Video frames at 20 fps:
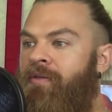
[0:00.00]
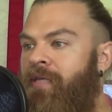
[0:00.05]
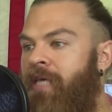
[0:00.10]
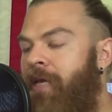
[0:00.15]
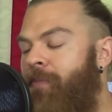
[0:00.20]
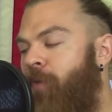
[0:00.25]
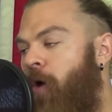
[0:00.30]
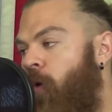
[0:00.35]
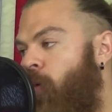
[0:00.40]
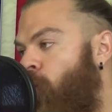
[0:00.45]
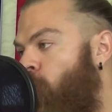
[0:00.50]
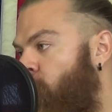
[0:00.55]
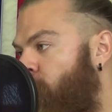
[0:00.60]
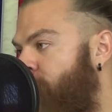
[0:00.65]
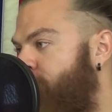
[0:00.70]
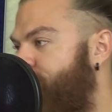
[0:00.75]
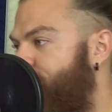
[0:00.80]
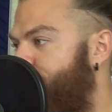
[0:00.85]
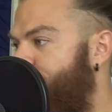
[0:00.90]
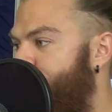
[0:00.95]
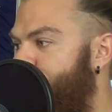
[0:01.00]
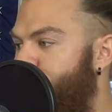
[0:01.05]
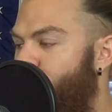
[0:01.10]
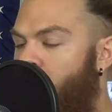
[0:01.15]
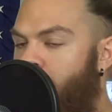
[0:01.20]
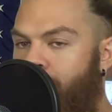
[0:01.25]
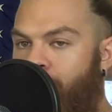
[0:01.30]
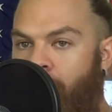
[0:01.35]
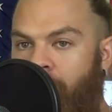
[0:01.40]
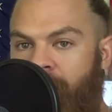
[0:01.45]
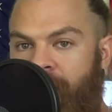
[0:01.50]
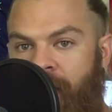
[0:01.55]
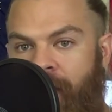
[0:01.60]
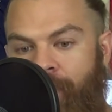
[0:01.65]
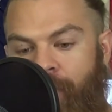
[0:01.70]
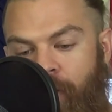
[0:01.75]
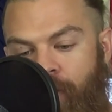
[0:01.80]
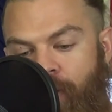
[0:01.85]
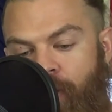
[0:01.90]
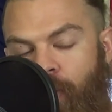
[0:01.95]
Keep on working to your strong points.
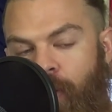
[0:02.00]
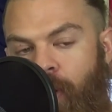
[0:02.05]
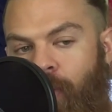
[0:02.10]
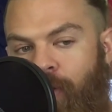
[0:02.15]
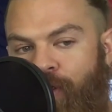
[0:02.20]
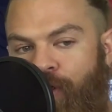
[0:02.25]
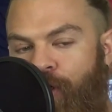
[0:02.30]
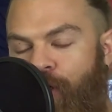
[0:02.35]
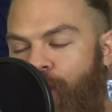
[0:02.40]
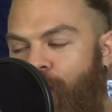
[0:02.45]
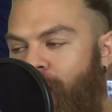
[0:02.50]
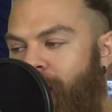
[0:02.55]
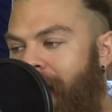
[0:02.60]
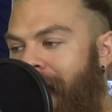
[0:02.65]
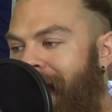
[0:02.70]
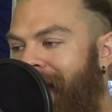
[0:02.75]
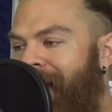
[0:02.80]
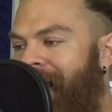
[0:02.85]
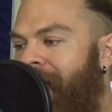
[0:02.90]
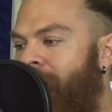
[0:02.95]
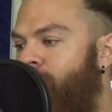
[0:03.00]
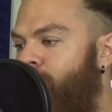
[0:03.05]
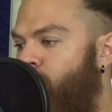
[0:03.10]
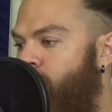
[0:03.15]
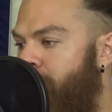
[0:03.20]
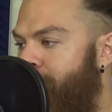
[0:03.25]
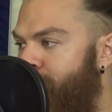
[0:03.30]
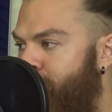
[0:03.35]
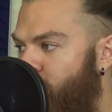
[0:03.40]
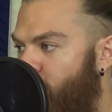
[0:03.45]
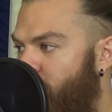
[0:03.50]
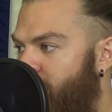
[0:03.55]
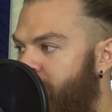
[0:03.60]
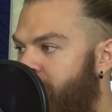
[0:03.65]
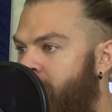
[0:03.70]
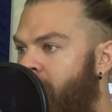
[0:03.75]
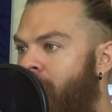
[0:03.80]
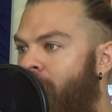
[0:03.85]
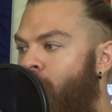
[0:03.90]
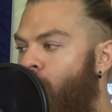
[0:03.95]
Keep on doing what you're good at and
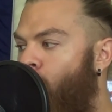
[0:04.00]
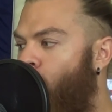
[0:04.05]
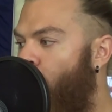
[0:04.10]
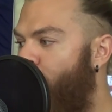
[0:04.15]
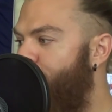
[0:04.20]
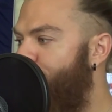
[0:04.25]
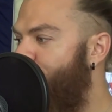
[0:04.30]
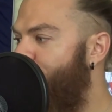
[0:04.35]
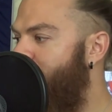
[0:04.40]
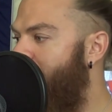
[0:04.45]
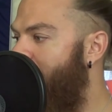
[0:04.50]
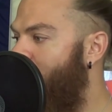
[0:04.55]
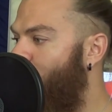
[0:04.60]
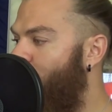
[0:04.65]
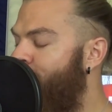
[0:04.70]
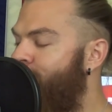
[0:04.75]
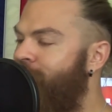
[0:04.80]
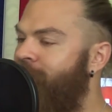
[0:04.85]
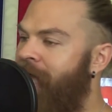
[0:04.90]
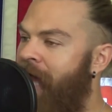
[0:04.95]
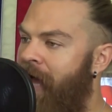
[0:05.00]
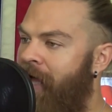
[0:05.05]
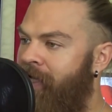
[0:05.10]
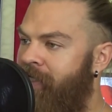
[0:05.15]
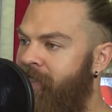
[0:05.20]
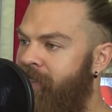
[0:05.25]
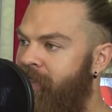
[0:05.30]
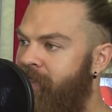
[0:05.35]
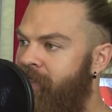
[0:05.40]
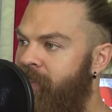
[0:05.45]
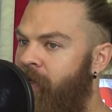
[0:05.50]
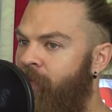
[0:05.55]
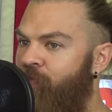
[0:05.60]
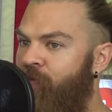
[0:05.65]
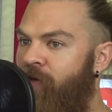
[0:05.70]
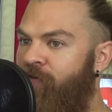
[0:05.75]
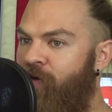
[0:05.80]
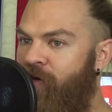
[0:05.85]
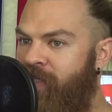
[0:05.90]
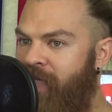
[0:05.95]
improving what you're good at and what your talent is.
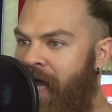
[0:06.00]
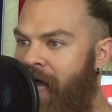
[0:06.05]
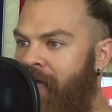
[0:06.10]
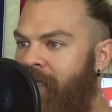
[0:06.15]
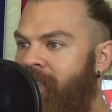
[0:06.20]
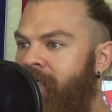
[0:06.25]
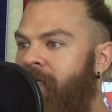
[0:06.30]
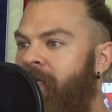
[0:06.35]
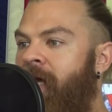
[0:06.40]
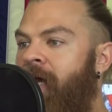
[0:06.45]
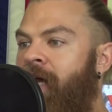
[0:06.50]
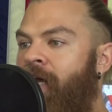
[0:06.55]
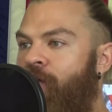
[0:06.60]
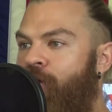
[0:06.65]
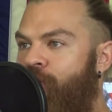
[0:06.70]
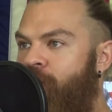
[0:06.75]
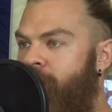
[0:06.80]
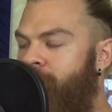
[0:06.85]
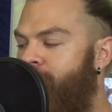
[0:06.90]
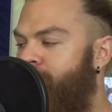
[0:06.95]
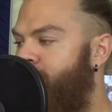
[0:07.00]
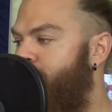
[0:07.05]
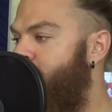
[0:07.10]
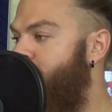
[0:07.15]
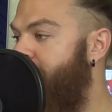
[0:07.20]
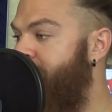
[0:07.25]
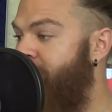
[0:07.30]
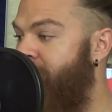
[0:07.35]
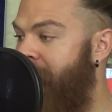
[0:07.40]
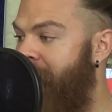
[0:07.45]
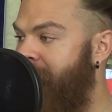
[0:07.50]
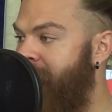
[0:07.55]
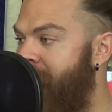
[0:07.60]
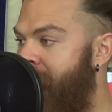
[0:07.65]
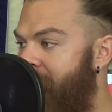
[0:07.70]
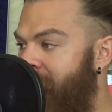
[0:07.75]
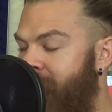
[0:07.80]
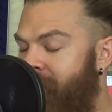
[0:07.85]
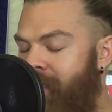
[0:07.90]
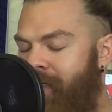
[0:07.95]
If you're talented, you can improve. If you're not
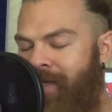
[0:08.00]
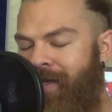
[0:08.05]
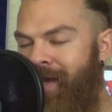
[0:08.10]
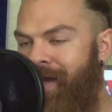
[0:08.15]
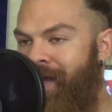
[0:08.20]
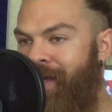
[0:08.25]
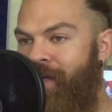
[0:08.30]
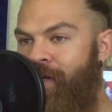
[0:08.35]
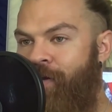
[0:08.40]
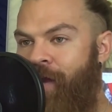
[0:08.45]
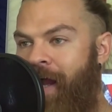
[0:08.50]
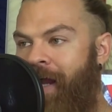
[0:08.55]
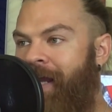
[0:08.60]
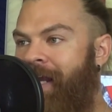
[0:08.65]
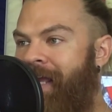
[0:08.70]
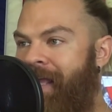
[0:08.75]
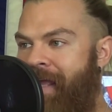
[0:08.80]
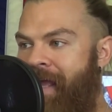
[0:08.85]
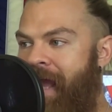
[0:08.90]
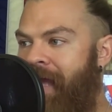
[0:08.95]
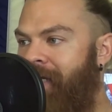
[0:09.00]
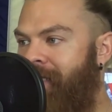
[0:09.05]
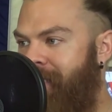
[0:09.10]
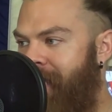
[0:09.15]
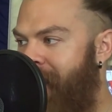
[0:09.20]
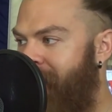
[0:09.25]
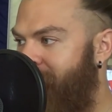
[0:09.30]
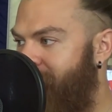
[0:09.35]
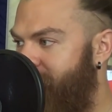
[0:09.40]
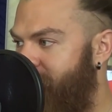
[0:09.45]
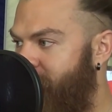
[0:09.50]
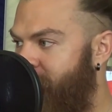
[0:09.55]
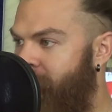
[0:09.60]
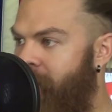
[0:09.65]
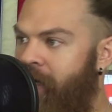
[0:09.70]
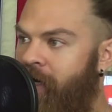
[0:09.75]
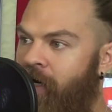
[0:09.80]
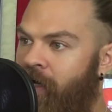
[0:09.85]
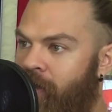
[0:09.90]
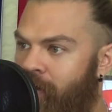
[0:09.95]
talented, you're not going to get talent. You're
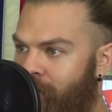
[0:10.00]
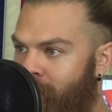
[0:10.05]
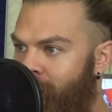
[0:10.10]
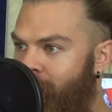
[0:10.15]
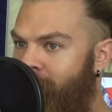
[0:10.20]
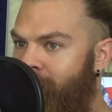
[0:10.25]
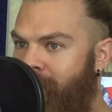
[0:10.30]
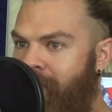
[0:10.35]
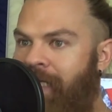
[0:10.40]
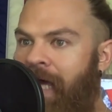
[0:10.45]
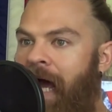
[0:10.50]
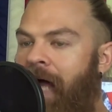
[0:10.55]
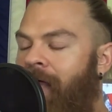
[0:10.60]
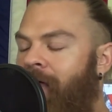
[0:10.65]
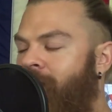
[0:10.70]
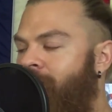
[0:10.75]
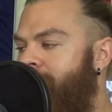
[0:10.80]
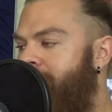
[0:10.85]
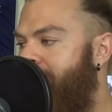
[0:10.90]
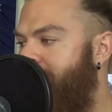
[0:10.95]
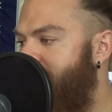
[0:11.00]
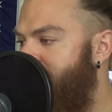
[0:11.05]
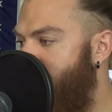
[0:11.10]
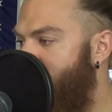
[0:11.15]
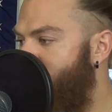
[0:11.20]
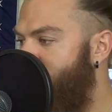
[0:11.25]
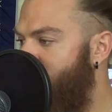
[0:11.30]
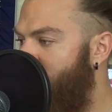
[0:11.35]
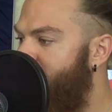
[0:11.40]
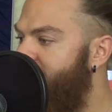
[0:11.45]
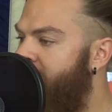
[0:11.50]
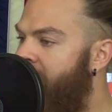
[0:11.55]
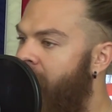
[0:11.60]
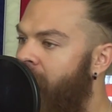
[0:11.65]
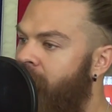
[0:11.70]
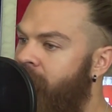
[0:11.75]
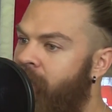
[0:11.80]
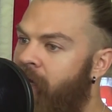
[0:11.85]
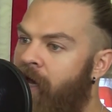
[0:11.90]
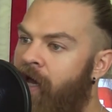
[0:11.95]
not going to learn talent. You can't teach yourself
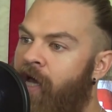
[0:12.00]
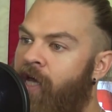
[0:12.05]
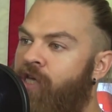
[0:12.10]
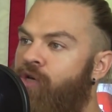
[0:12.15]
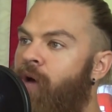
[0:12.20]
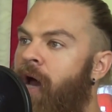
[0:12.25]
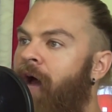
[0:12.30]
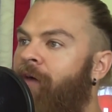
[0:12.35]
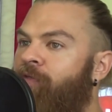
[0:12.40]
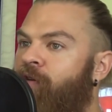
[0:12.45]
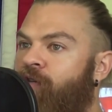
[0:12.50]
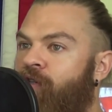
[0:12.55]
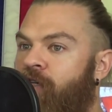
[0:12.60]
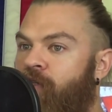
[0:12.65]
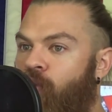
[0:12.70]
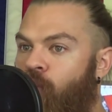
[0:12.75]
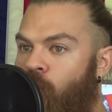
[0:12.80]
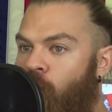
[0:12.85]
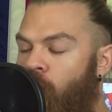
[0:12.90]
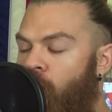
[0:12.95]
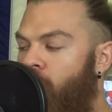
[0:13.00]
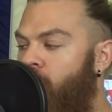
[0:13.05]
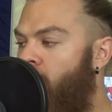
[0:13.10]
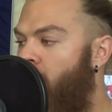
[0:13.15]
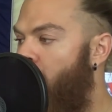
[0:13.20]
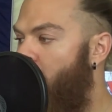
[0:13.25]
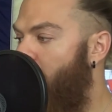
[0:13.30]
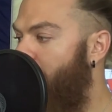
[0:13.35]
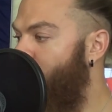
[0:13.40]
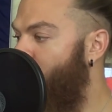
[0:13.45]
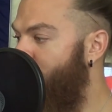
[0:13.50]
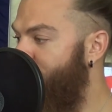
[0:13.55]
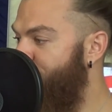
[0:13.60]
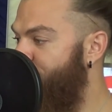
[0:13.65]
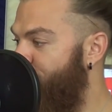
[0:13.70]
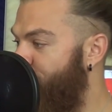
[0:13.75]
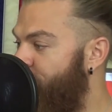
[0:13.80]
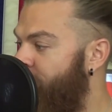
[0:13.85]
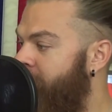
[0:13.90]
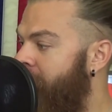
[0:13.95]
talent. You have to just work on what
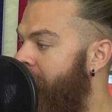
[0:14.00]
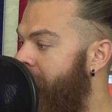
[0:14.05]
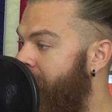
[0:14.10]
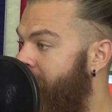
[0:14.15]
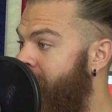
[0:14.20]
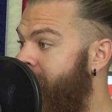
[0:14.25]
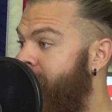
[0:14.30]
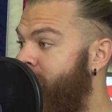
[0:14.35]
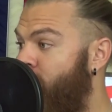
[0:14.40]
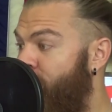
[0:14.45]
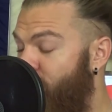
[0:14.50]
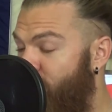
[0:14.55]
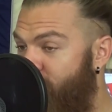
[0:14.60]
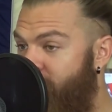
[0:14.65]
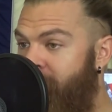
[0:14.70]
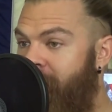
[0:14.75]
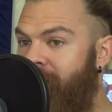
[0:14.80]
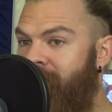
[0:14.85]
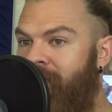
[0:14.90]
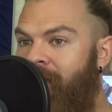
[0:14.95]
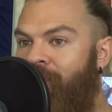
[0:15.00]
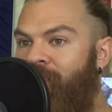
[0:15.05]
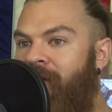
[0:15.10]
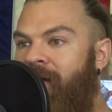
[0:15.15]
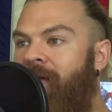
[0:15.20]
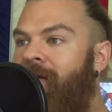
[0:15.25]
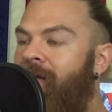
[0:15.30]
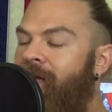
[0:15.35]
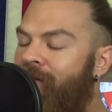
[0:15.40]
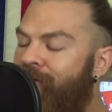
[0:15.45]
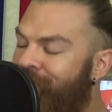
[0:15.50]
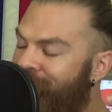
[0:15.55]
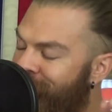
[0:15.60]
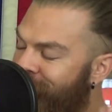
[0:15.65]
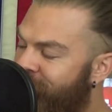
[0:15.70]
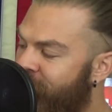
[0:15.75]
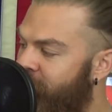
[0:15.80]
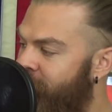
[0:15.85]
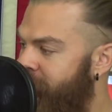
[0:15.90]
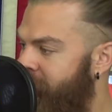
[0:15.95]
you're good at. So if you're good at something,
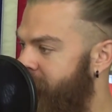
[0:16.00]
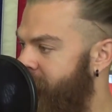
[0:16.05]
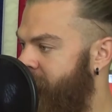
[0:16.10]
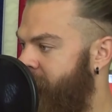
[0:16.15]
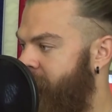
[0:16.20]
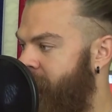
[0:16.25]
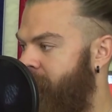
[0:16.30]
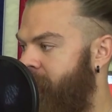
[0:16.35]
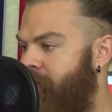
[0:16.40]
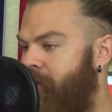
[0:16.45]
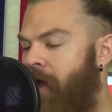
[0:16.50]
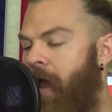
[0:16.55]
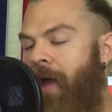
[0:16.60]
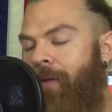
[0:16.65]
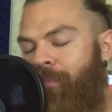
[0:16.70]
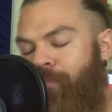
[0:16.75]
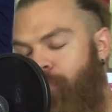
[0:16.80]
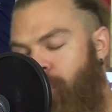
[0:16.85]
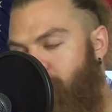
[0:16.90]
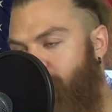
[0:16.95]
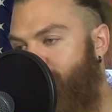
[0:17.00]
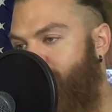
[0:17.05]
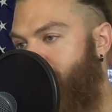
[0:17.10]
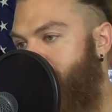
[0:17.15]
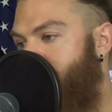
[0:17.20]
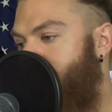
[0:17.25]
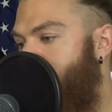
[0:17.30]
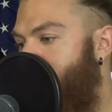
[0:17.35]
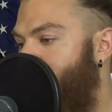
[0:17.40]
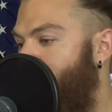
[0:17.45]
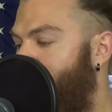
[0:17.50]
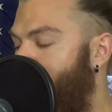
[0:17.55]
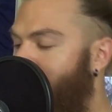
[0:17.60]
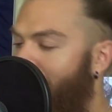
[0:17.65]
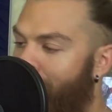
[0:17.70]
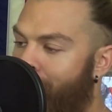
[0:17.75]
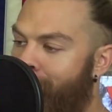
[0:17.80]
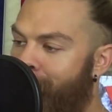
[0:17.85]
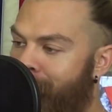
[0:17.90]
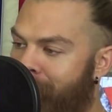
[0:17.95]
do it and push it and you'll be
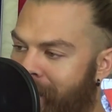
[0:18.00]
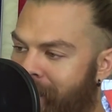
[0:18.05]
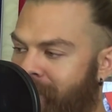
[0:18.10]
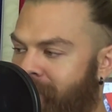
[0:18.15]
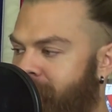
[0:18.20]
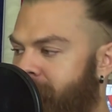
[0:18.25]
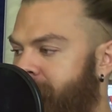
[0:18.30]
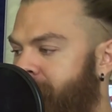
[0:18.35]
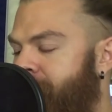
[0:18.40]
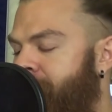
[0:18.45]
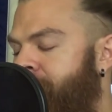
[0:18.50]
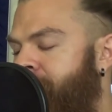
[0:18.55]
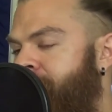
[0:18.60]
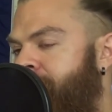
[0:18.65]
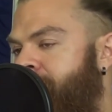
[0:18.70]
amazing.